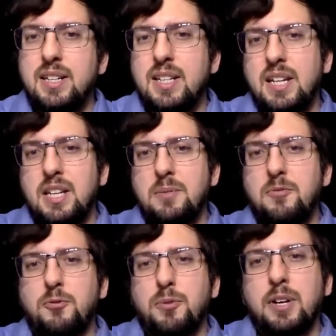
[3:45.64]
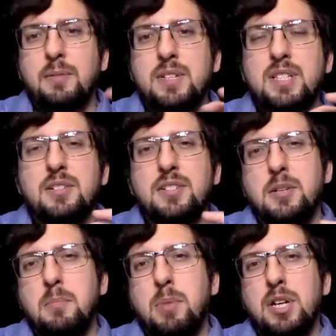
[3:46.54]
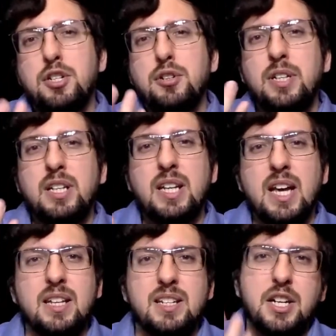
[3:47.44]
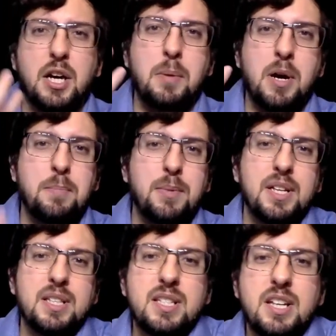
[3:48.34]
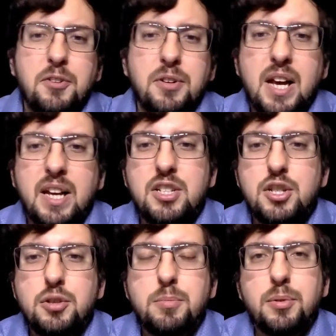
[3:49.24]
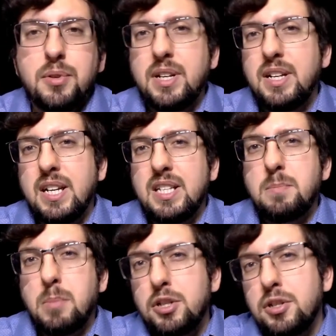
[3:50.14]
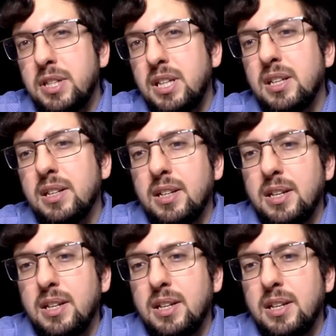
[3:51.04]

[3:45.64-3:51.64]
Then the fragrance, there's some patchouli that come up. It's never like super intense patchouli.